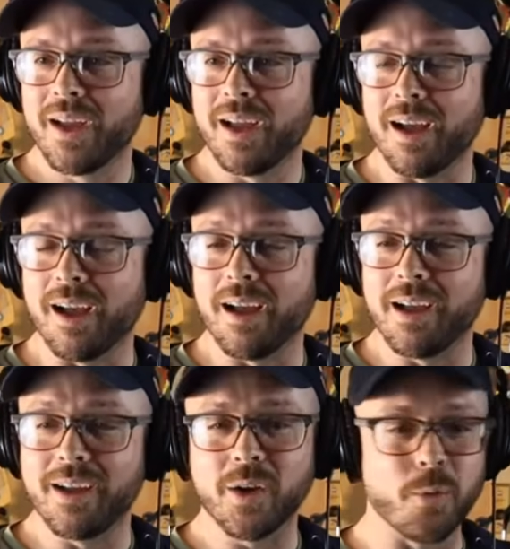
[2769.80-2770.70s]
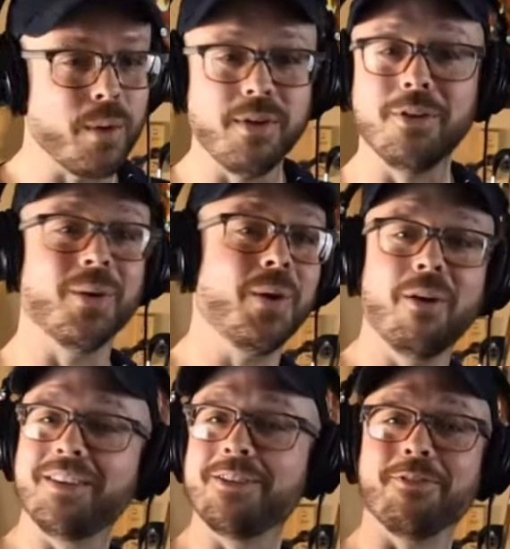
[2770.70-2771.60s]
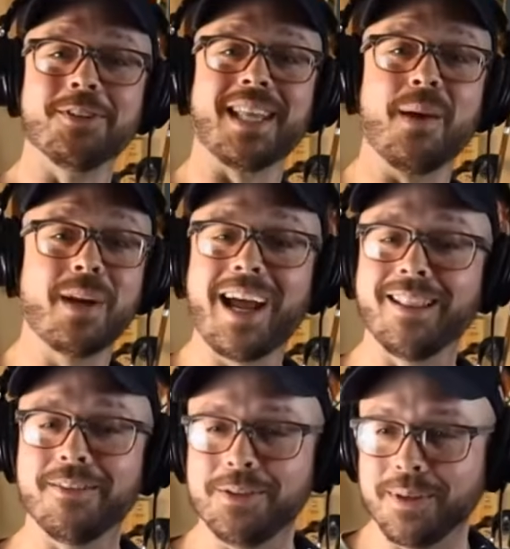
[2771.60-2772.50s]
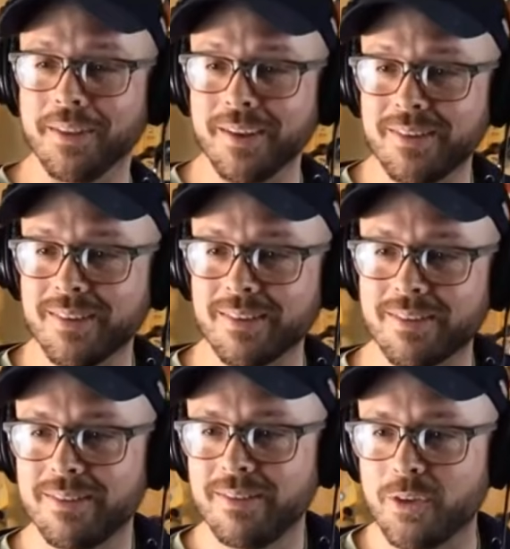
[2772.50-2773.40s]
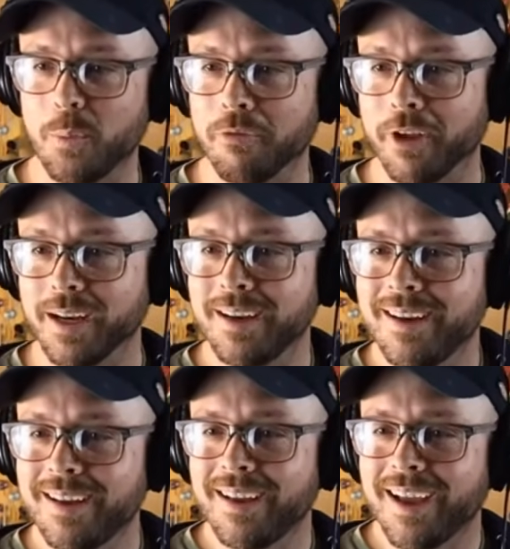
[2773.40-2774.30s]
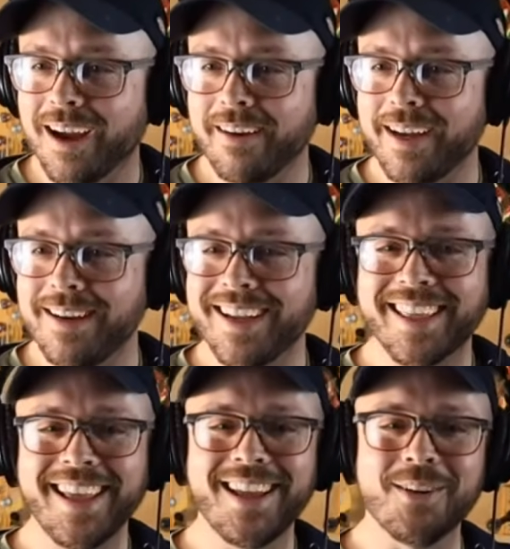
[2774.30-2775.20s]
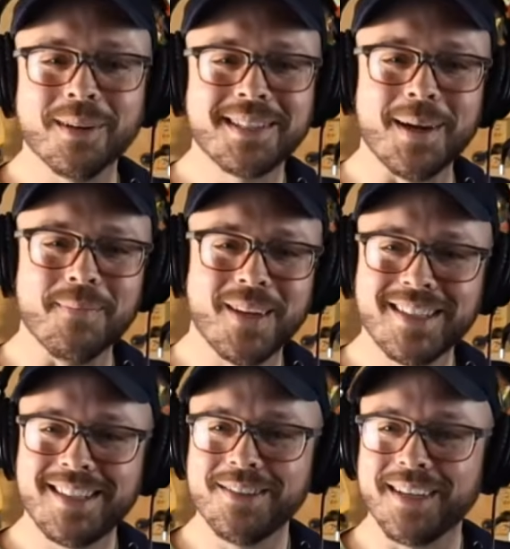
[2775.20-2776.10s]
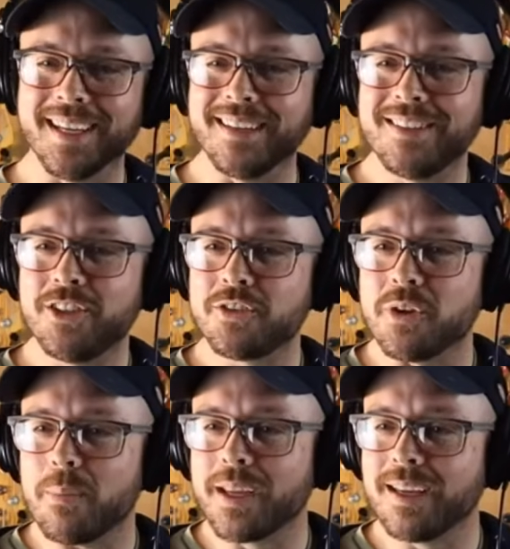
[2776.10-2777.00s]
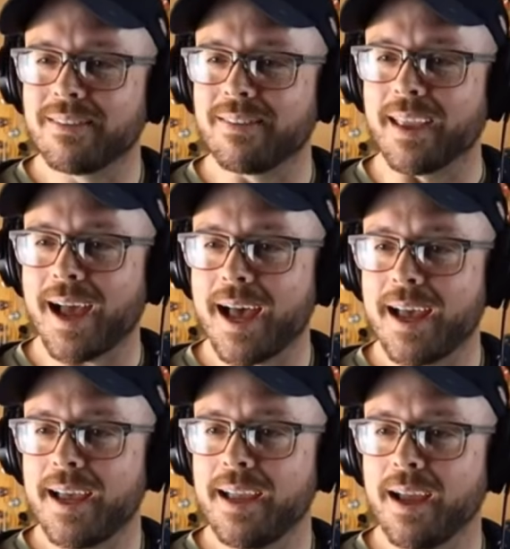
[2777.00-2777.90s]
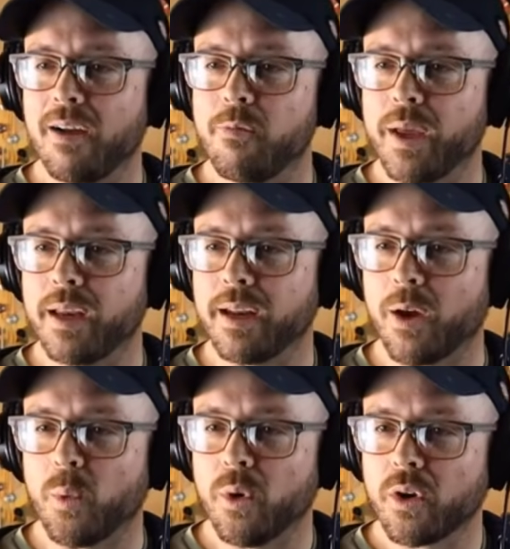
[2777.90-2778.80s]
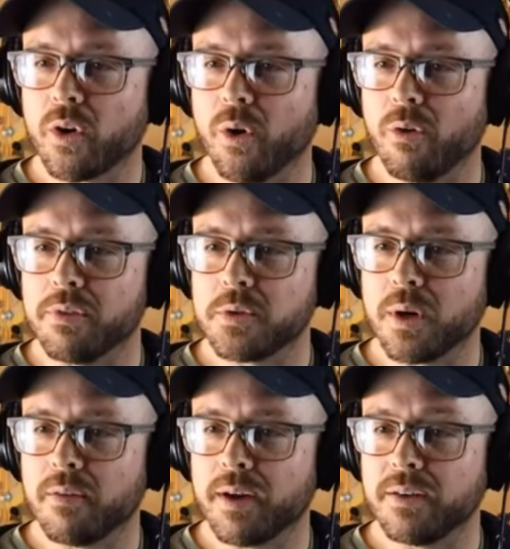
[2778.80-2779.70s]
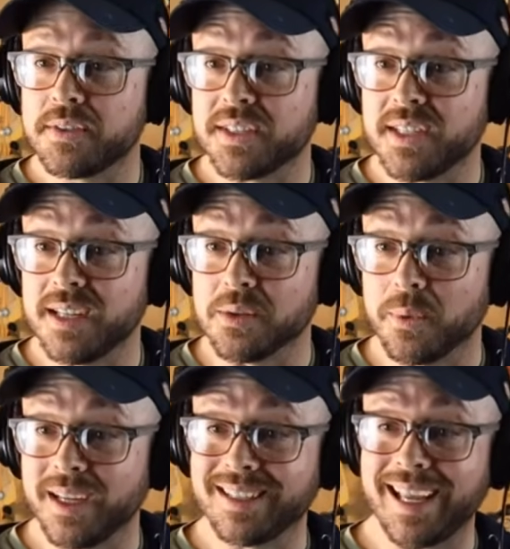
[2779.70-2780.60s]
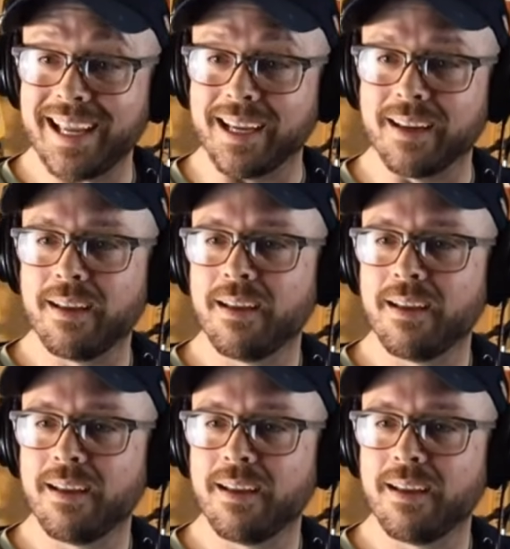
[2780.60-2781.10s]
Or maybe you don't know if it's your first time, but I love doing these. This is super fun. All right, Nick, hey, what's up? Good to see you again. Just dropping in to say hi. I've been at work over the 12 hours, 6 days a week. Dang.